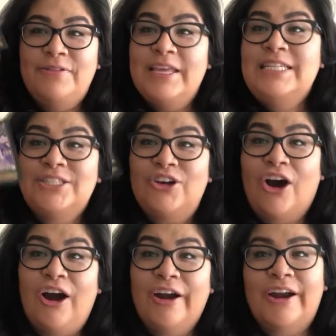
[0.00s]
this
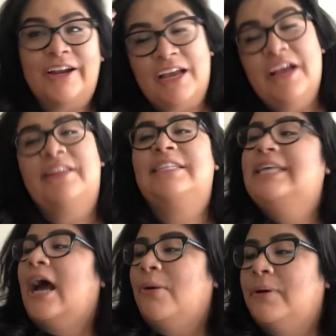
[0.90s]
card, the
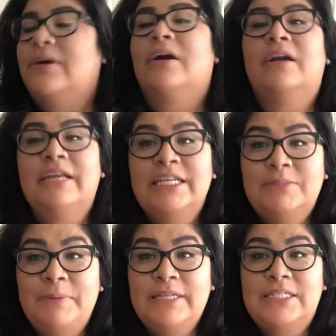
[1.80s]
tower card
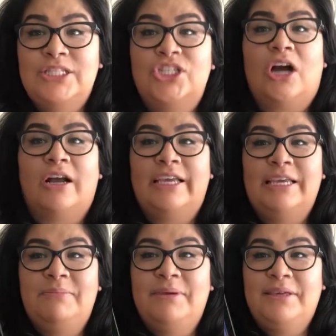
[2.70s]
has been
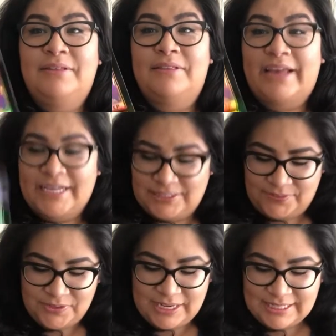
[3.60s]
stalking me the last
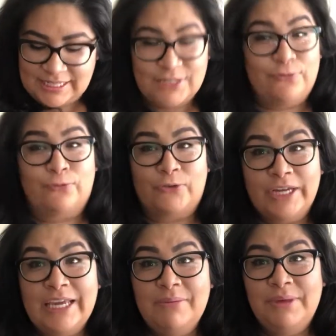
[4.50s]
few days and it's
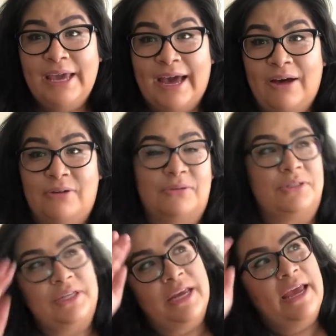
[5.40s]
freaking me
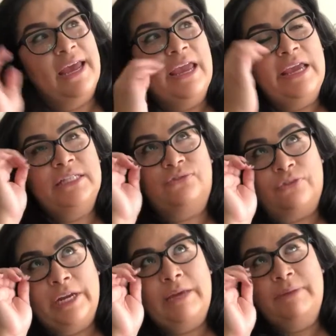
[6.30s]
out. It's
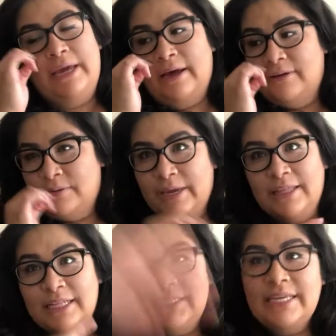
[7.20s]
freaking me out.
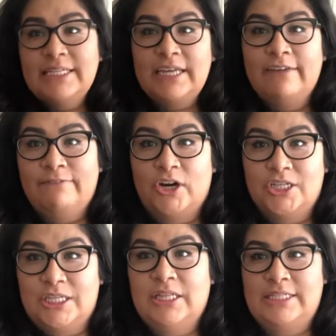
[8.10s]
Okay, let's like
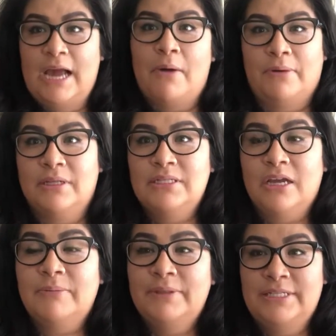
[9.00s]
divert to the tower. Let's
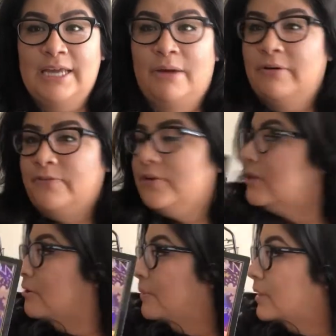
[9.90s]
talk about the tower for a
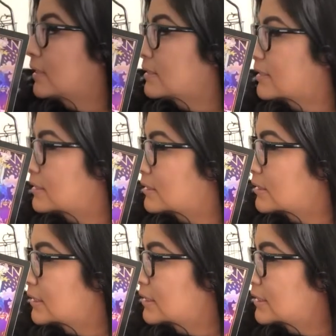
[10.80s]
little bit because it's
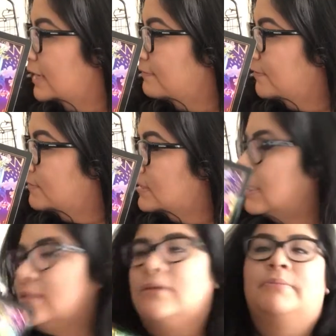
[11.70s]
it's
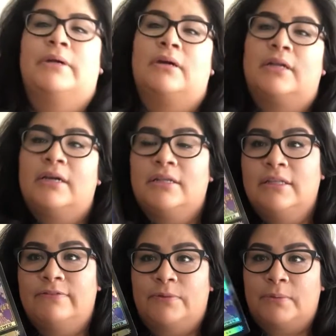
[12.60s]
10:56. Oh my god, I gotta
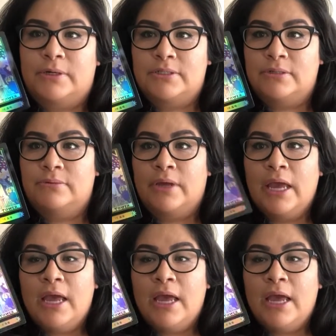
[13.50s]
leave for work soon.